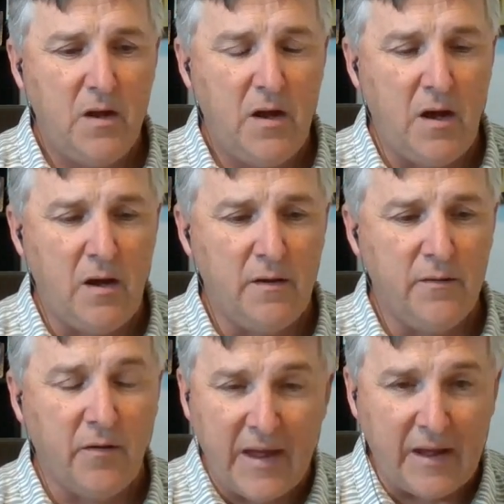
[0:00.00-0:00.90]
the
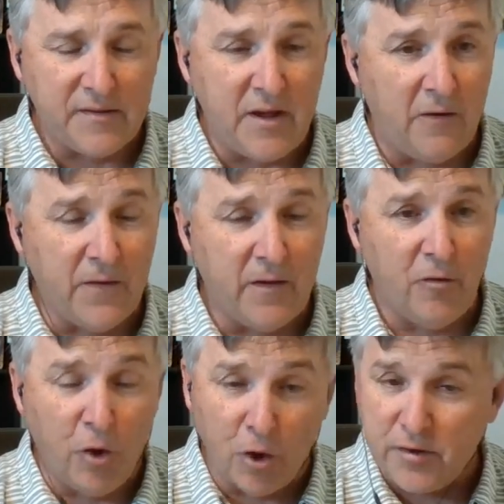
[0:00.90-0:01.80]
lake itself, it
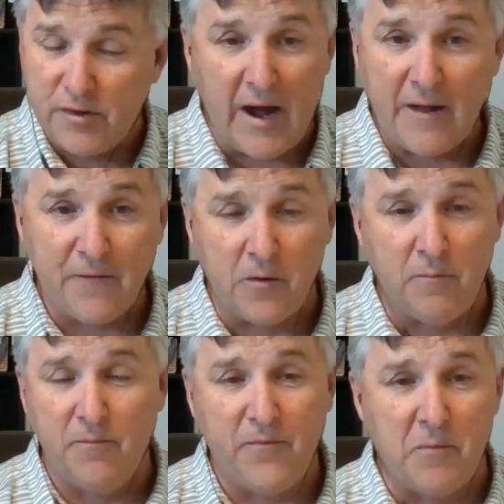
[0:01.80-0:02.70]
looks nice
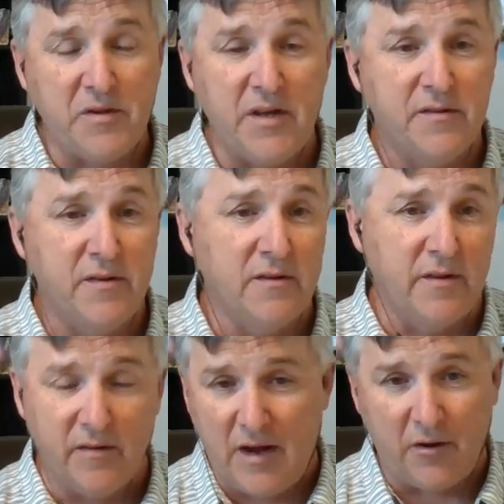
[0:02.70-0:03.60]
from a distance, and
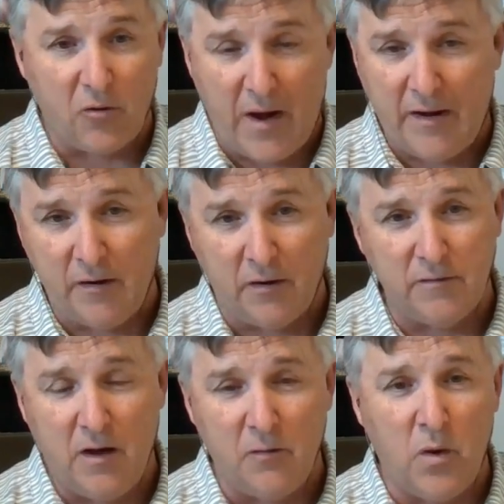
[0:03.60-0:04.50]
it's got granite
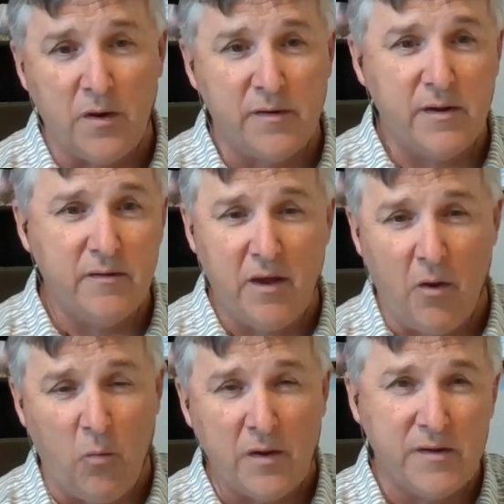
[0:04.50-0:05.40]
on one side.
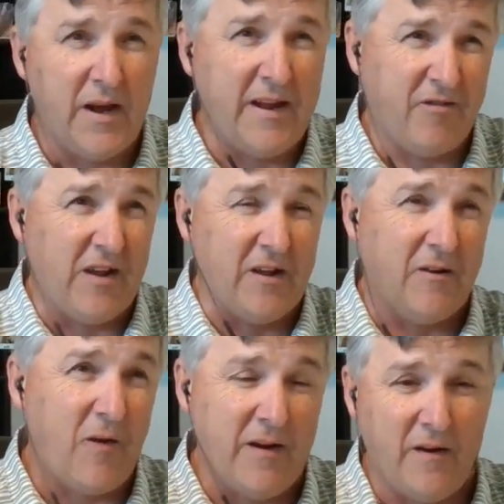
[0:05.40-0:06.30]
It's got
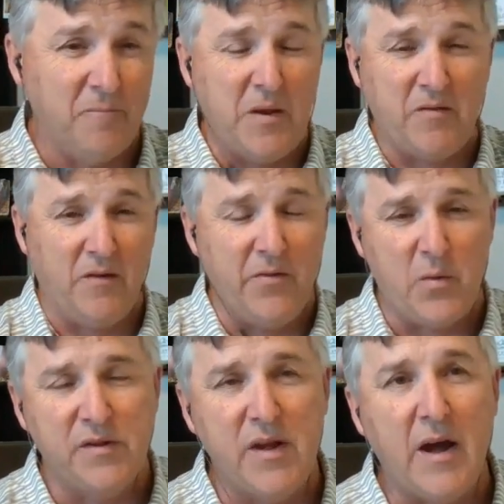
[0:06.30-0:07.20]
granite on basically
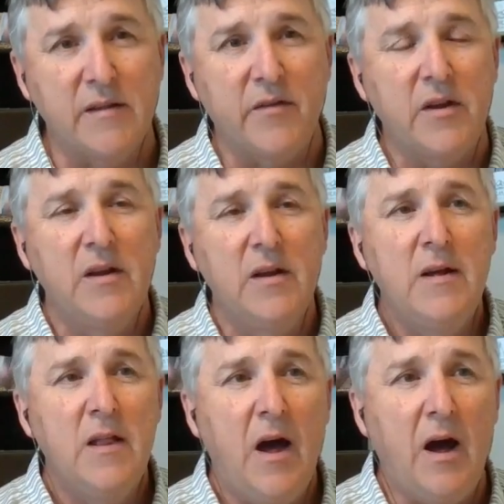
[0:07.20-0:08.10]
three sides of it.
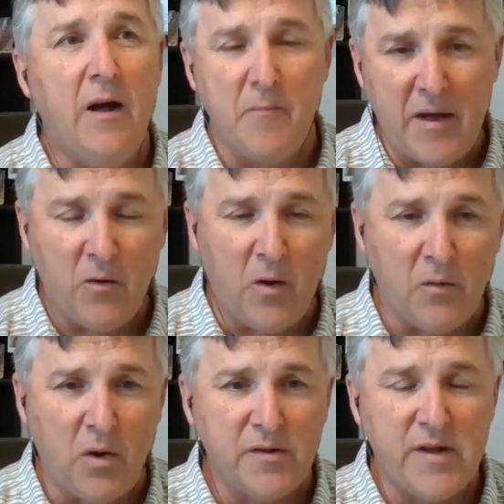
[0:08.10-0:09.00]
The meadow on
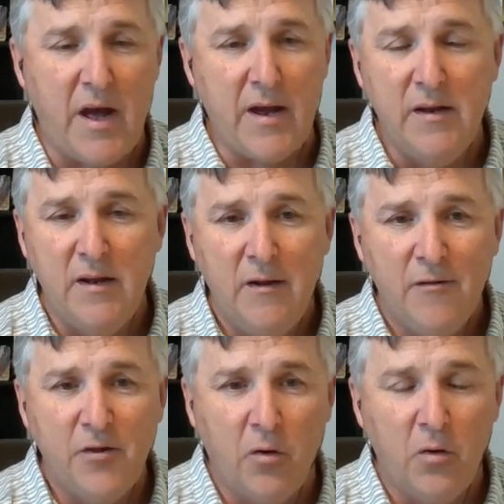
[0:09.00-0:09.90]
one side,
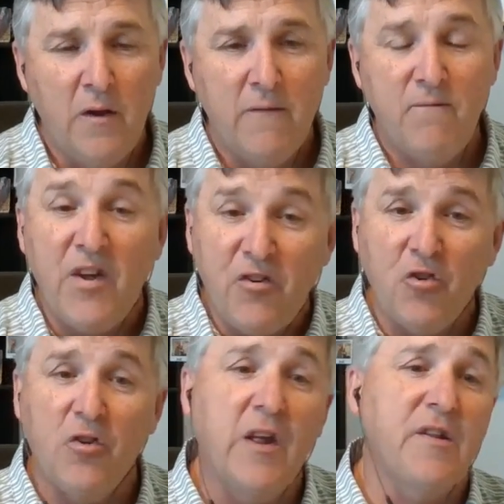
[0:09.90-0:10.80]
so
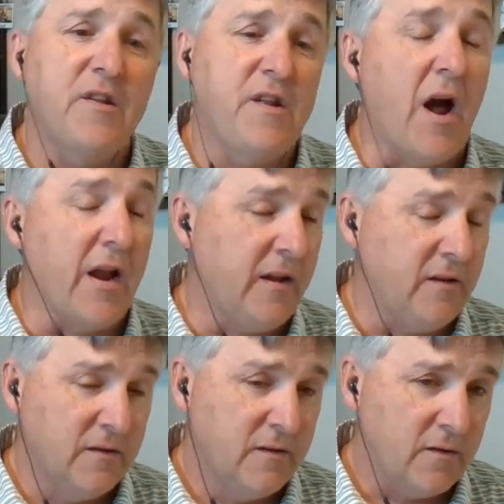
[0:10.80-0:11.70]
visually stunning.
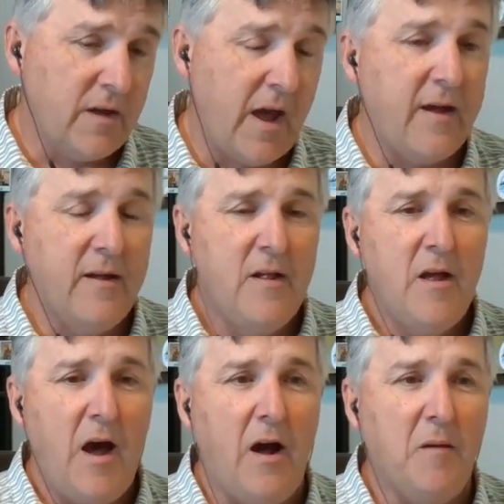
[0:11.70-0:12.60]
Okay,
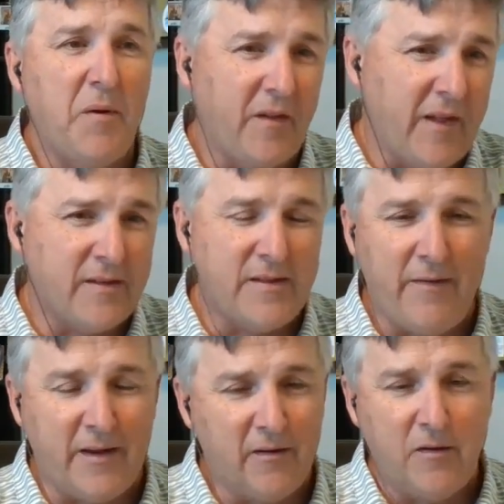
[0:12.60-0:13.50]
but the lake's not
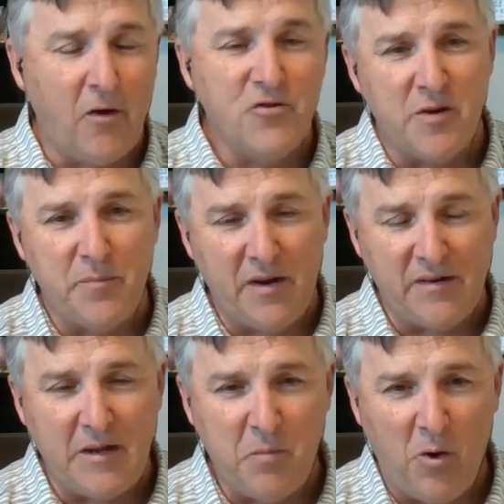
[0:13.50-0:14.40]
like go jump in a
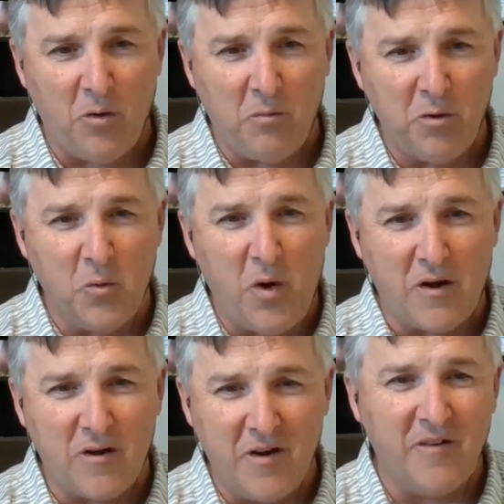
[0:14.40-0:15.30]
deep hole of blue
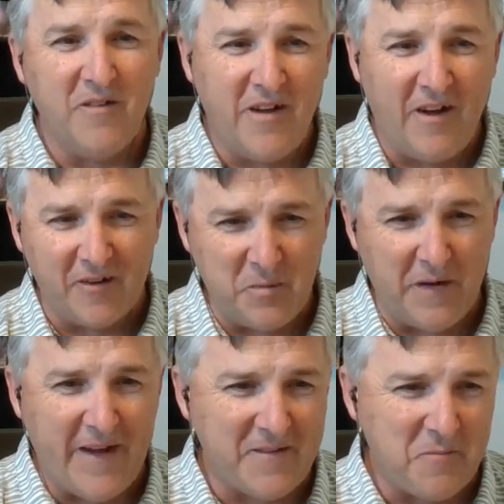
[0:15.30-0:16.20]
water, and I'll
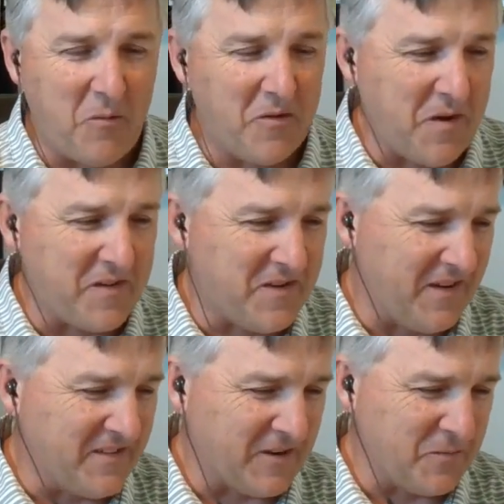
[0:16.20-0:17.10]
explain that. My son and
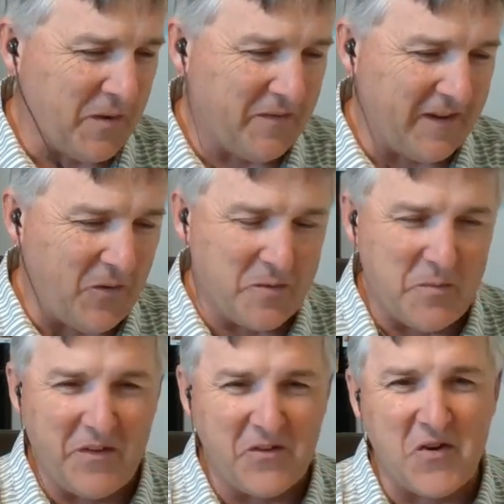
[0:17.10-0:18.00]
I talked about that quite a
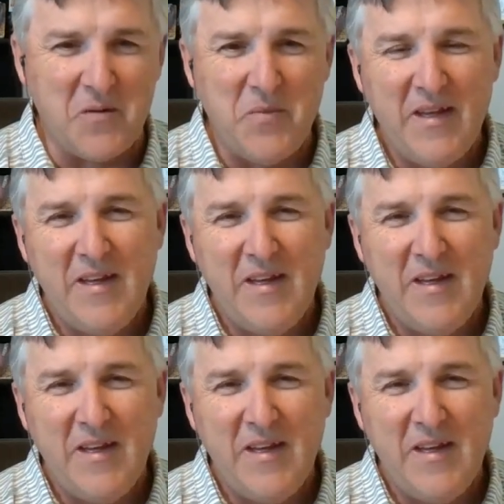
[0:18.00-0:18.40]
bit in this trip.